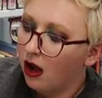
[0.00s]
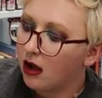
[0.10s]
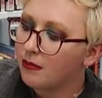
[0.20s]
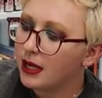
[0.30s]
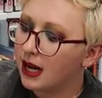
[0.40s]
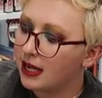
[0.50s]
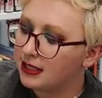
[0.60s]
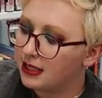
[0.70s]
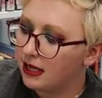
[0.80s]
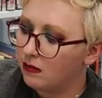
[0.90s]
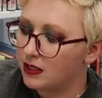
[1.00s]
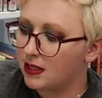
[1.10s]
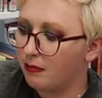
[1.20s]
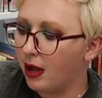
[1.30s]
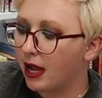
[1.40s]
On my nightstand was
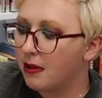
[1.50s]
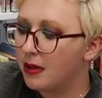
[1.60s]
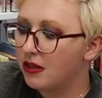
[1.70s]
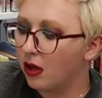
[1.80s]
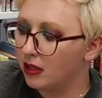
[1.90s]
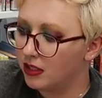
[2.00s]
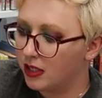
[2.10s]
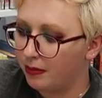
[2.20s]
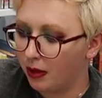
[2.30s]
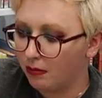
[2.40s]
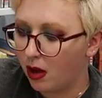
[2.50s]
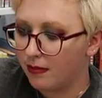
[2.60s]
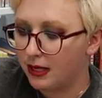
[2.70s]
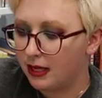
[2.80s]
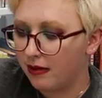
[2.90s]
the Maya mythology book
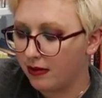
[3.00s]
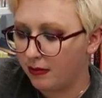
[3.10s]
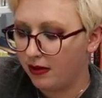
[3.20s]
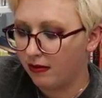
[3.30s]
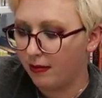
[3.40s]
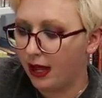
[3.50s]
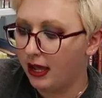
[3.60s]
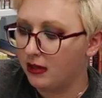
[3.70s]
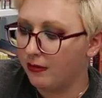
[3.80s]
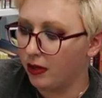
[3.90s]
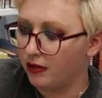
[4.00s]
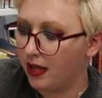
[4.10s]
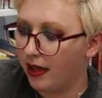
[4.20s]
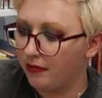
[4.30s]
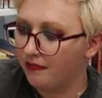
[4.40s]
Mom had given me for my 8th
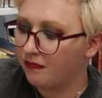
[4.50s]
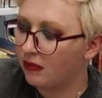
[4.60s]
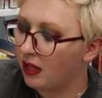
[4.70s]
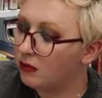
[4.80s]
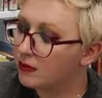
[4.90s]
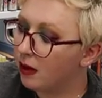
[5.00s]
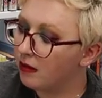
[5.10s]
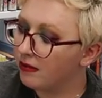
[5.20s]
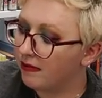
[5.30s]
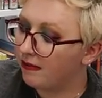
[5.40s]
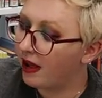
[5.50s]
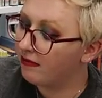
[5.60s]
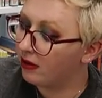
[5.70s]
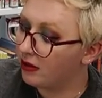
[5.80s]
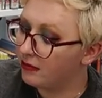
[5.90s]
birthday. It was part of a
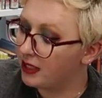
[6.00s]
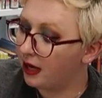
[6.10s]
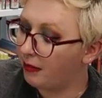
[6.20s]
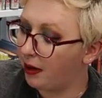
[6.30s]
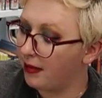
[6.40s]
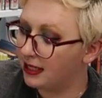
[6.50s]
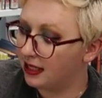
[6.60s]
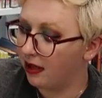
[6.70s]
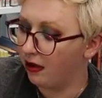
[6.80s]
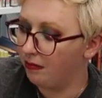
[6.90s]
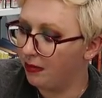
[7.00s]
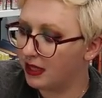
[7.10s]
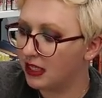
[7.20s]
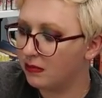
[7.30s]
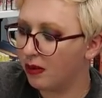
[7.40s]
5-volume set about Mexico,
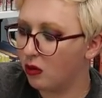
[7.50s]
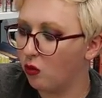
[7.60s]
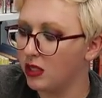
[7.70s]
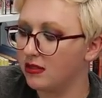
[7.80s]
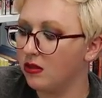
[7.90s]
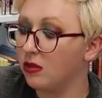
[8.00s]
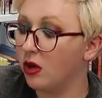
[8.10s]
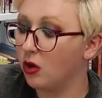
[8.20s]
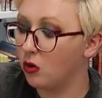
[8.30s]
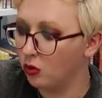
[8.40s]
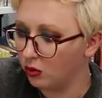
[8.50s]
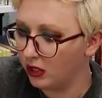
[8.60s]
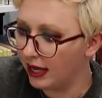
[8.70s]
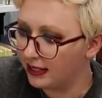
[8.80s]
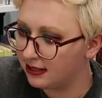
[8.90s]
but this book was the
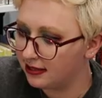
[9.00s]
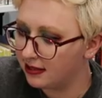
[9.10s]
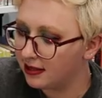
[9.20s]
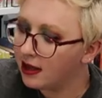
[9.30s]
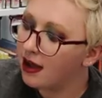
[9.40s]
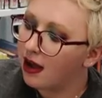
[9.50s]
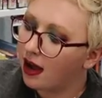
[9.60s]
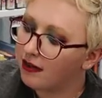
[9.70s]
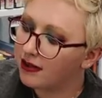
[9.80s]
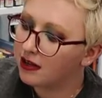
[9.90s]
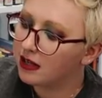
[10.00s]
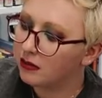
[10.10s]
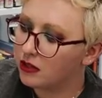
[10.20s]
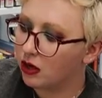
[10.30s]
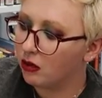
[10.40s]
coolest. I figured
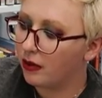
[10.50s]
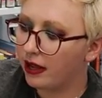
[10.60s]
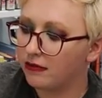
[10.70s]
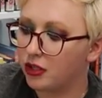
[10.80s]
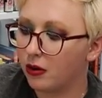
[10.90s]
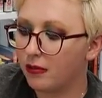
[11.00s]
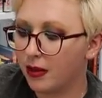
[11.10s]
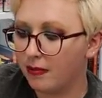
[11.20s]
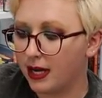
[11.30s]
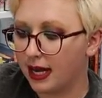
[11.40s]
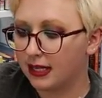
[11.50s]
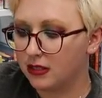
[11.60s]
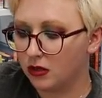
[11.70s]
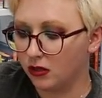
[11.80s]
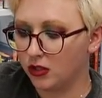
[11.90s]
it was her way of showing me my
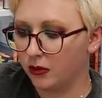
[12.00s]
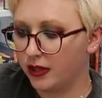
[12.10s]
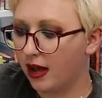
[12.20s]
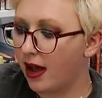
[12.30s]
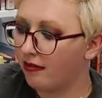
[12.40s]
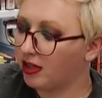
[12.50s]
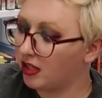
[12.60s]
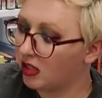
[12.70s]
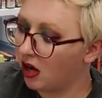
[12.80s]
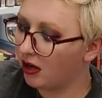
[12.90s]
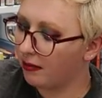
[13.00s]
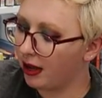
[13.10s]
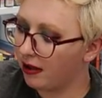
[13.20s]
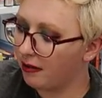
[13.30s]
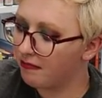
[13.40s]
dad's culture without having to talk
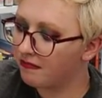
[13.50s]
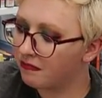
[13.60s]
about him.